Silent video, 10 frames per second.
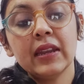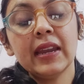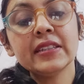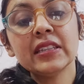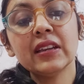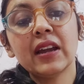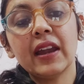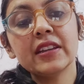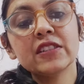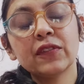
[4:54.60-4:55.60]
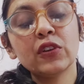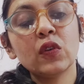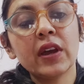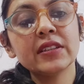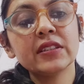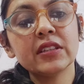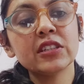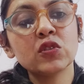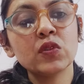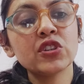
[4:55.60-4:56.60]
Let's see the guidance for you guys in the
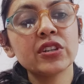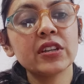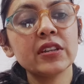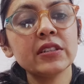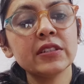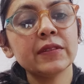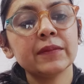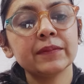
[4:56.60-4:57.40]
situation, Aries.